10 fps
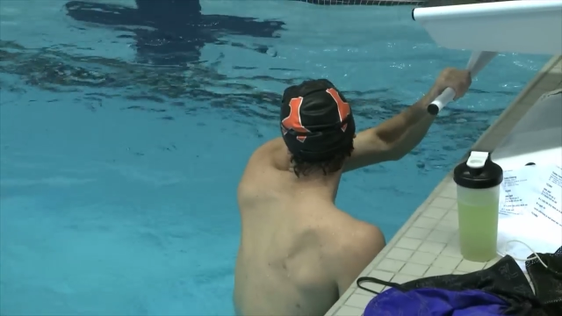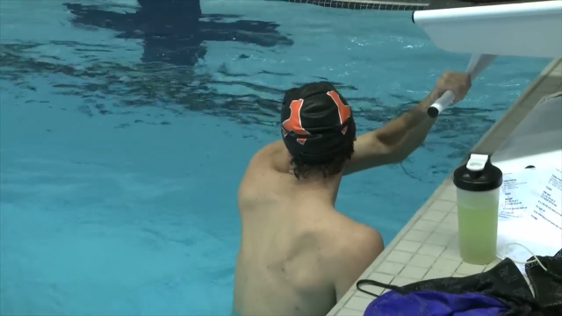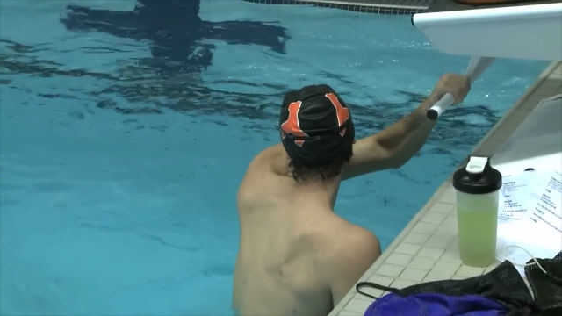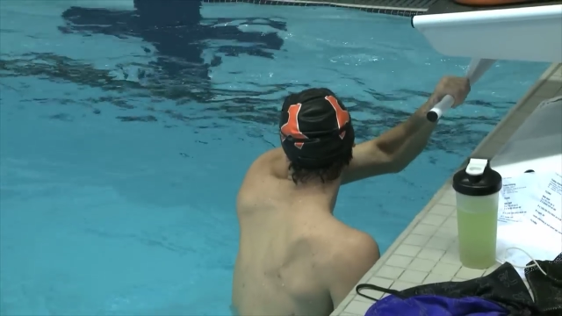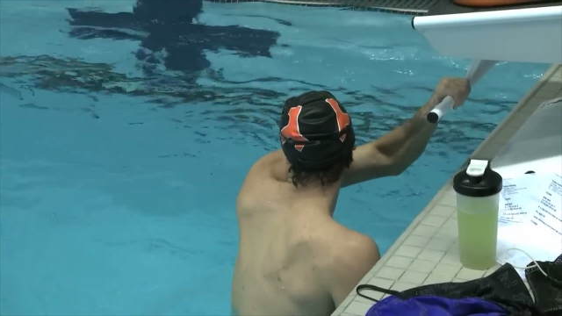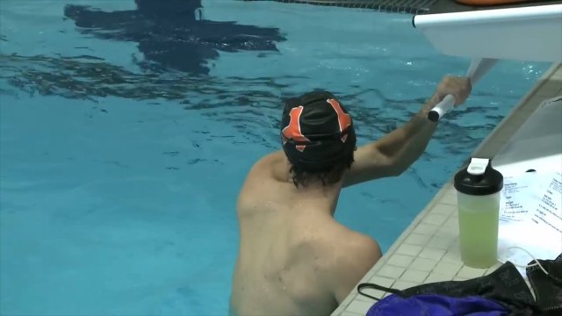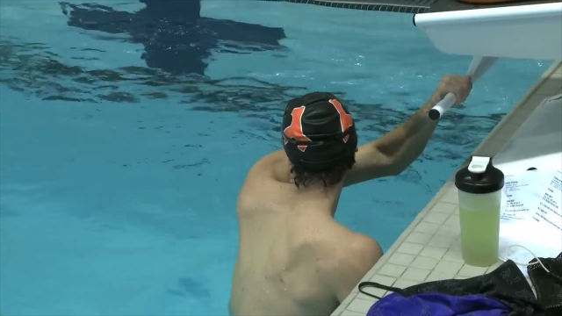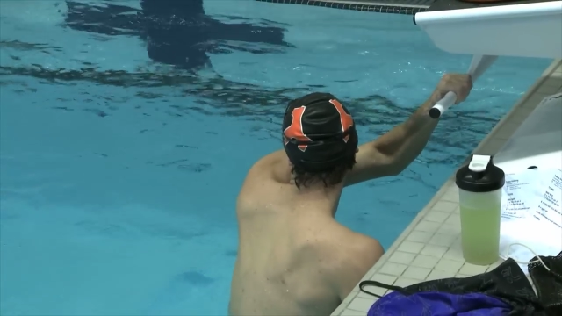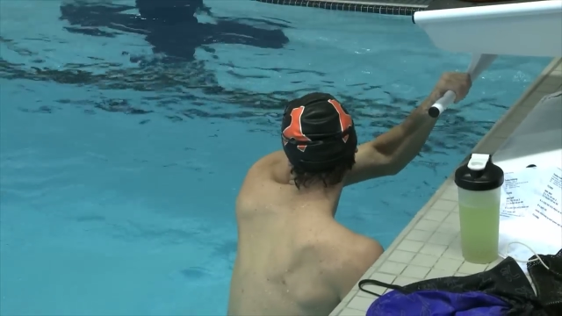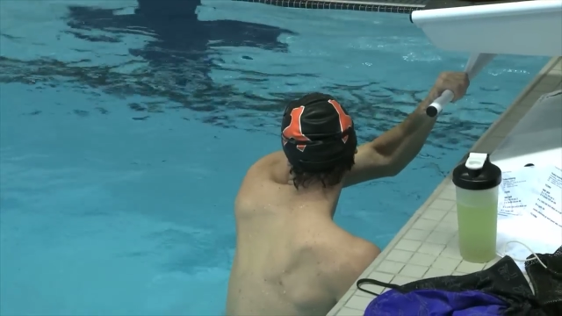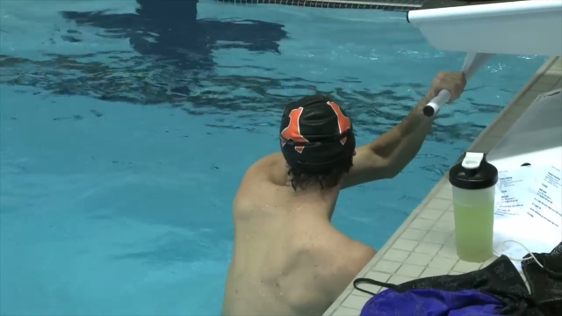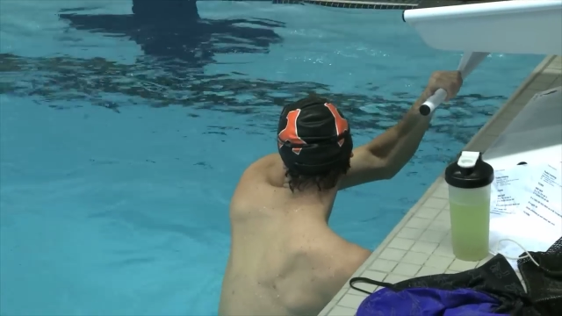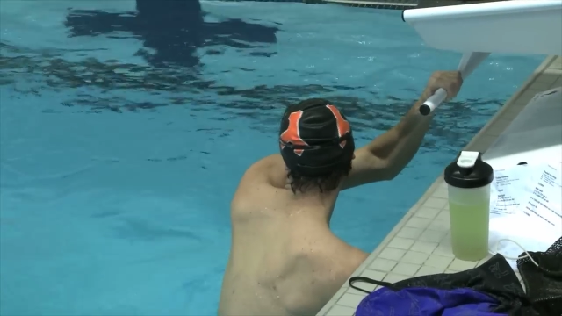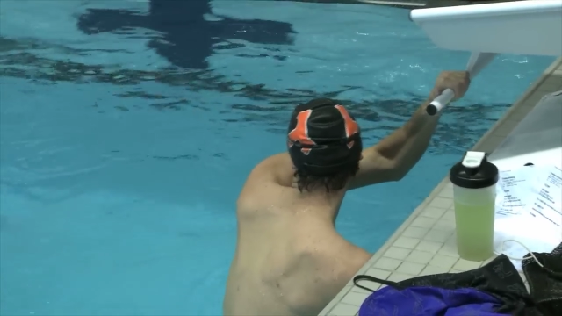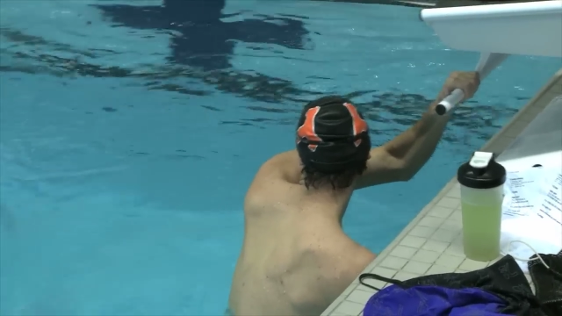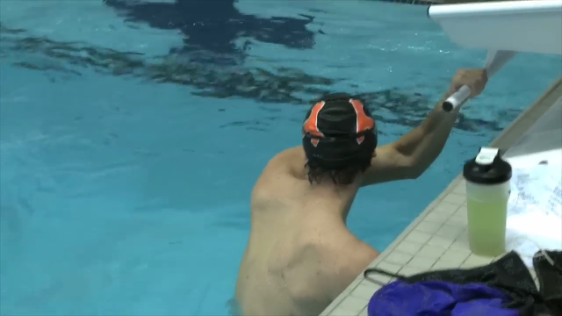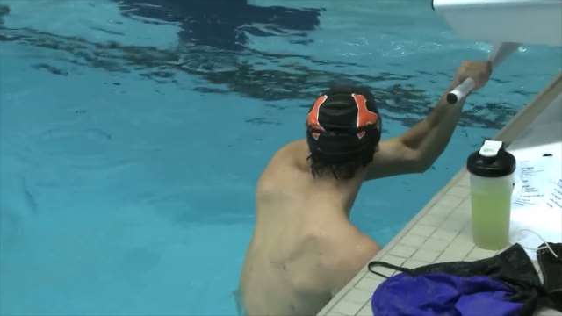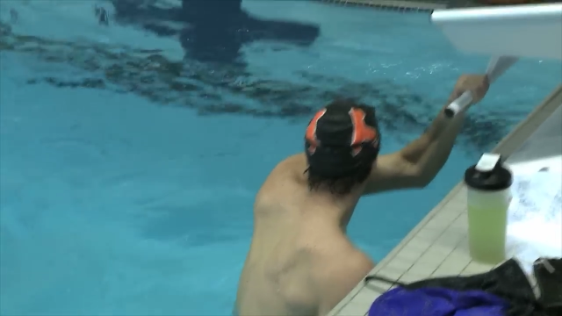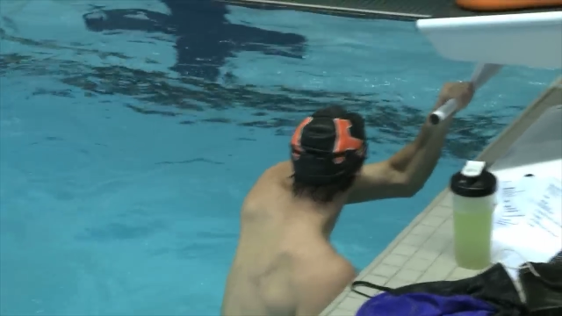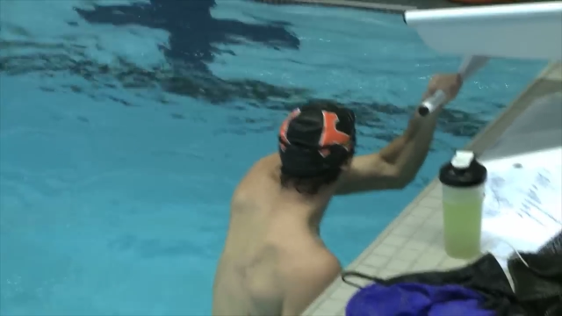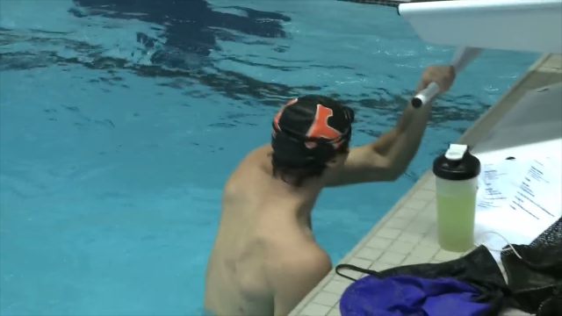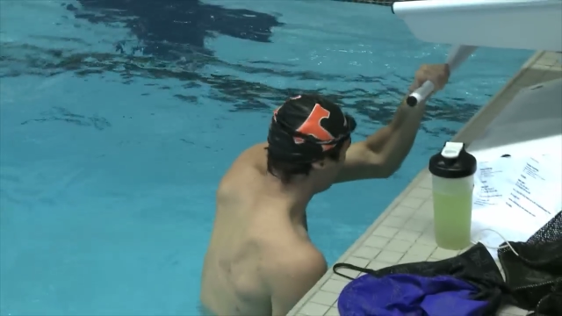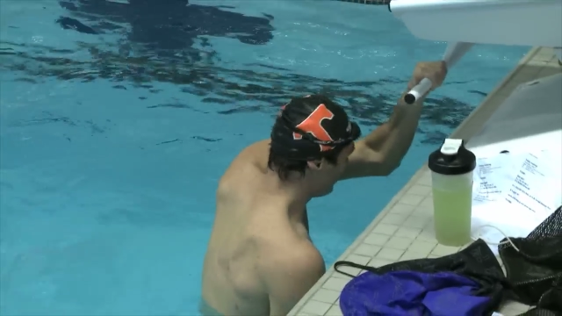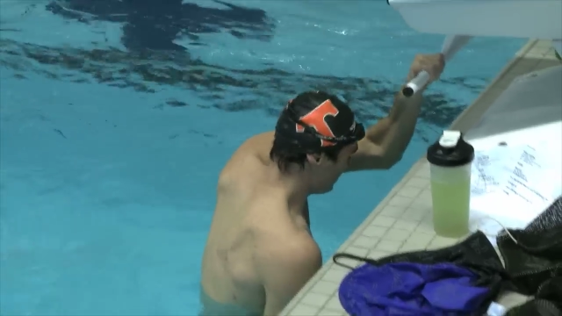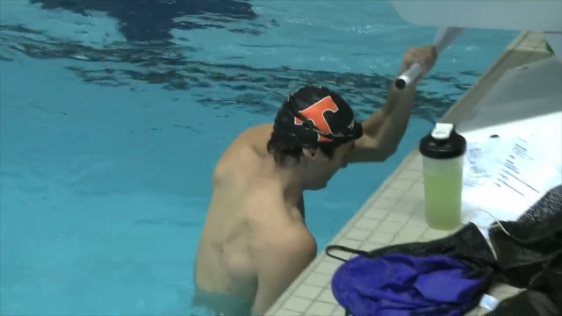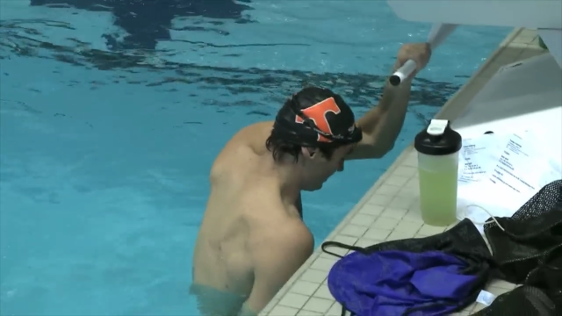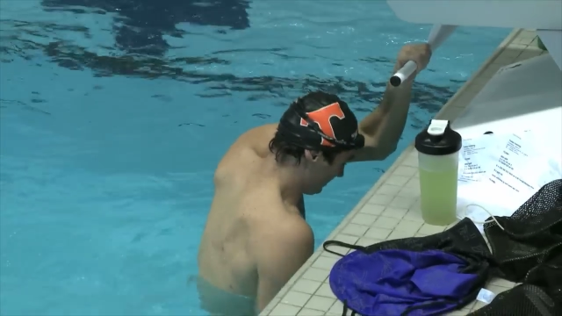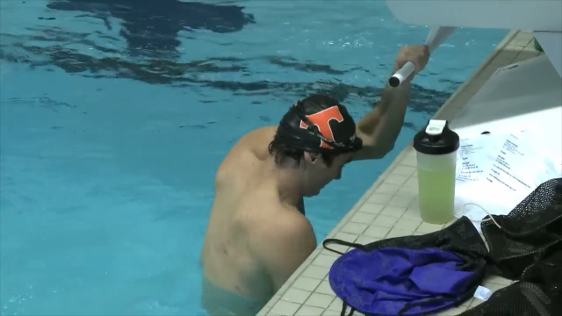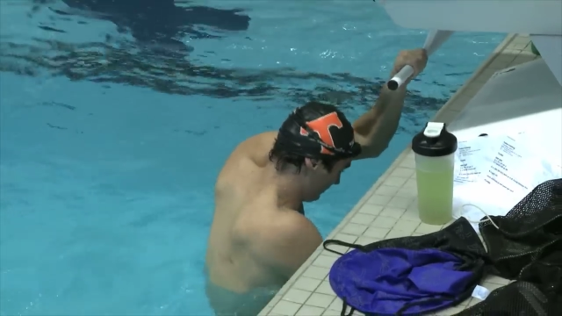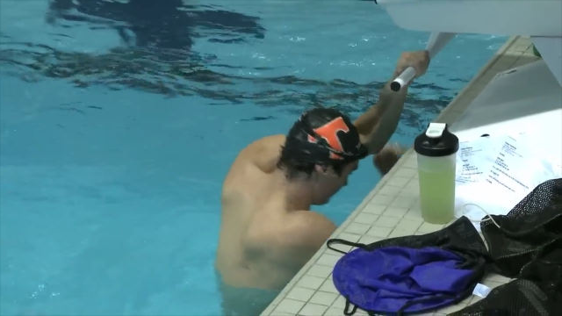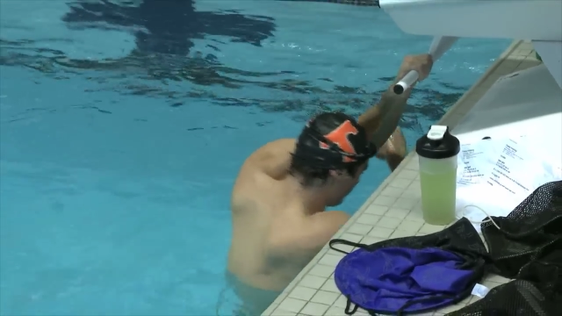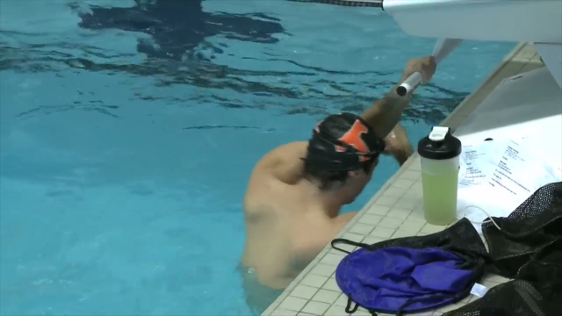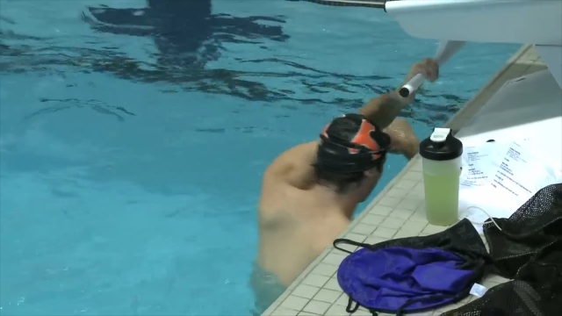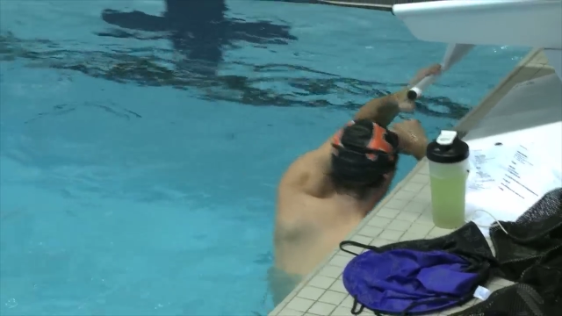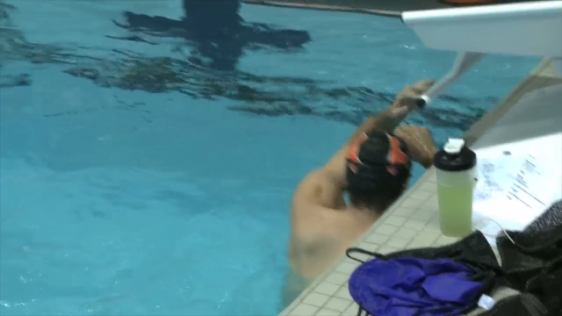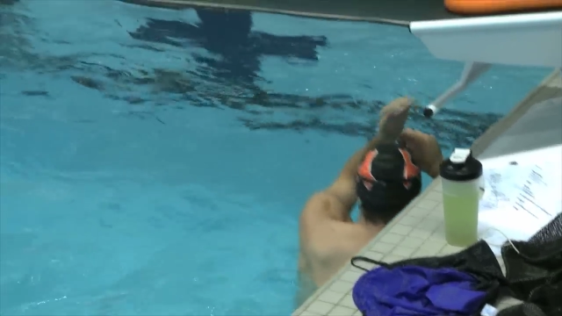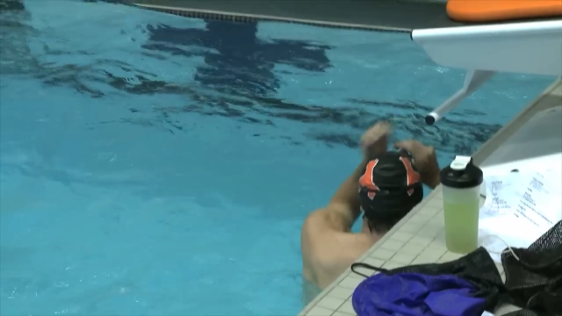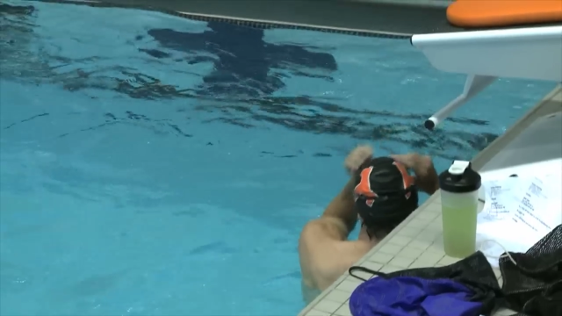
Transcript: Nobody's mouth can be seen.